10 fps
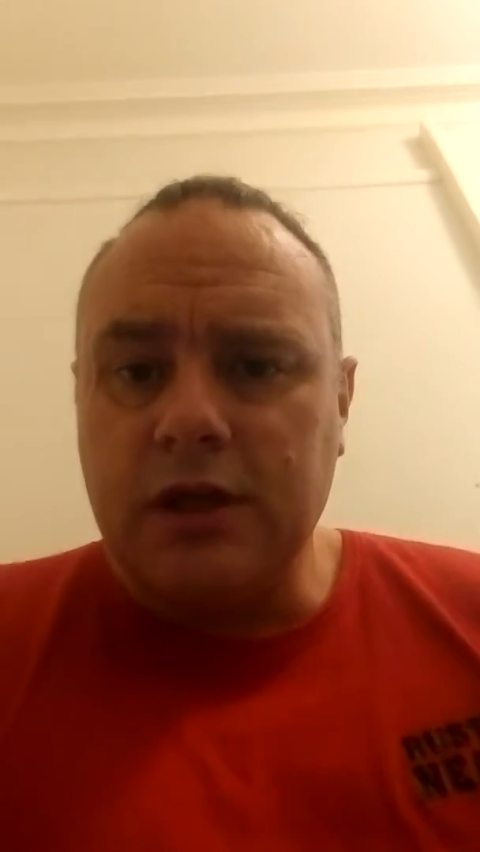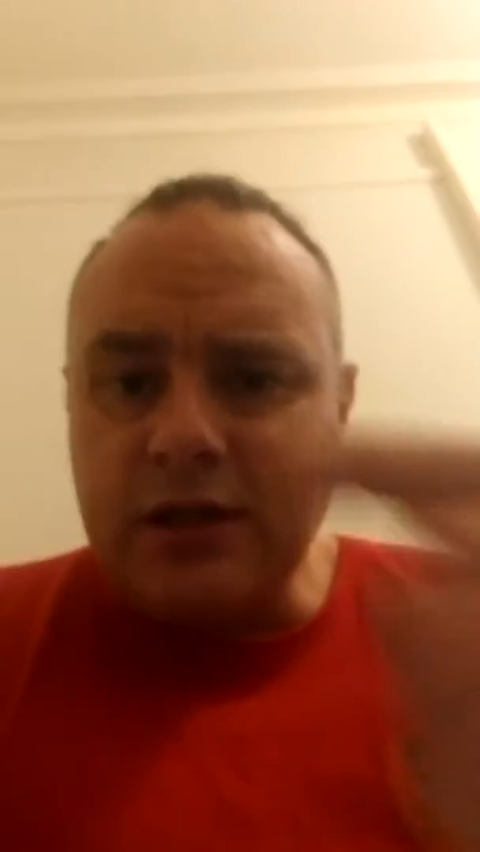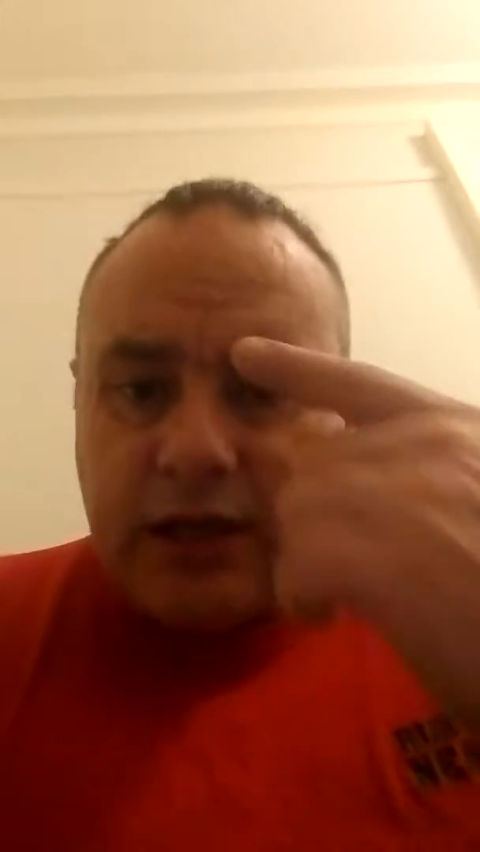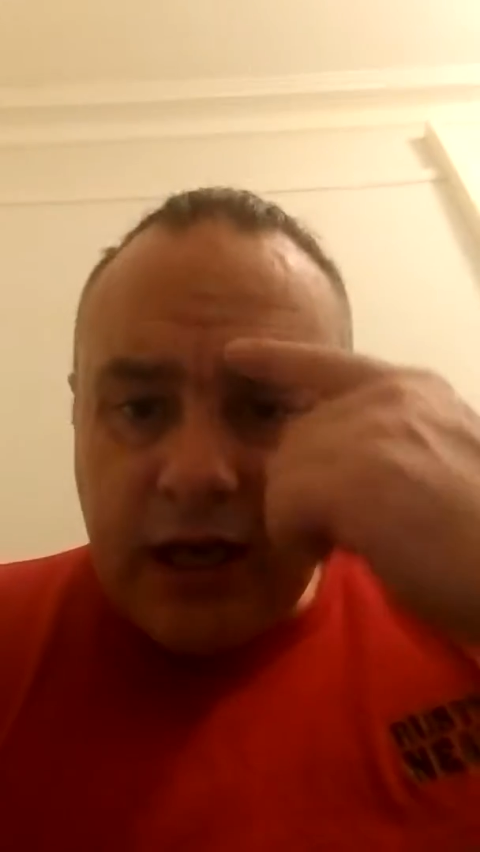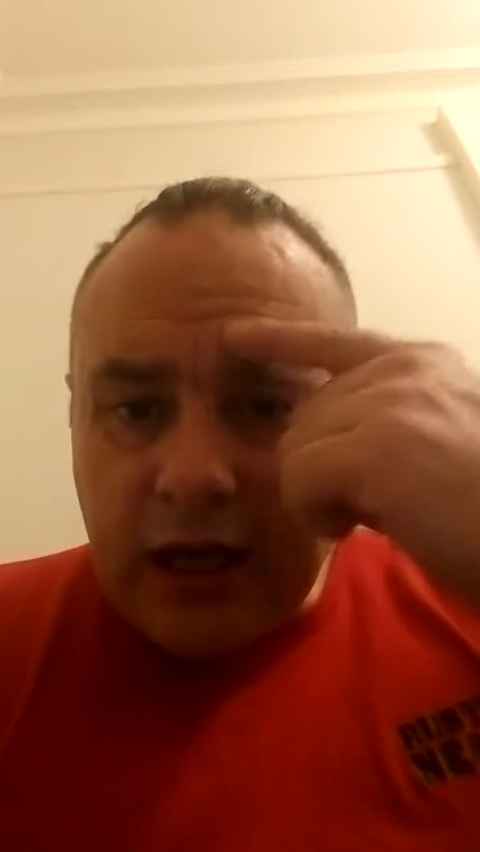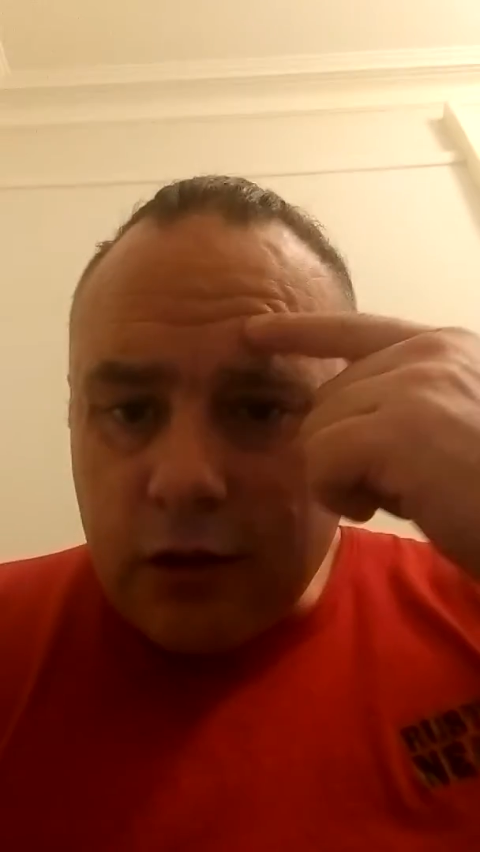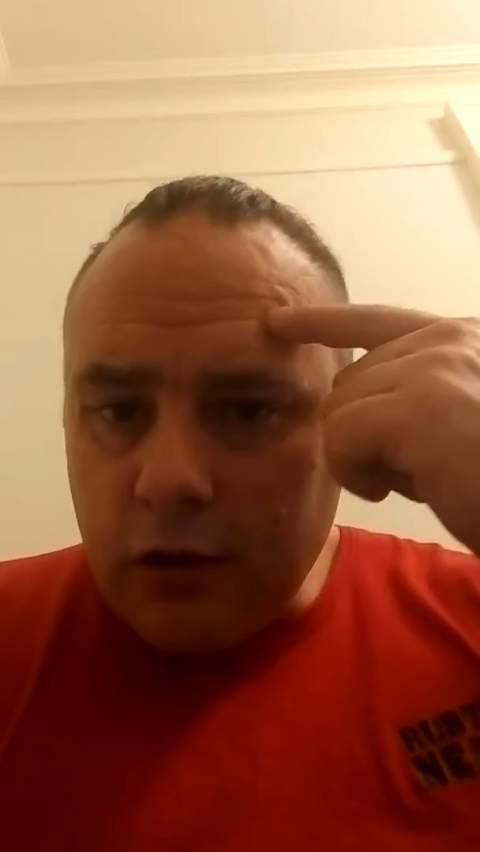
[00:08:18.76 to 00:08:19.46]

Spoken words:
They had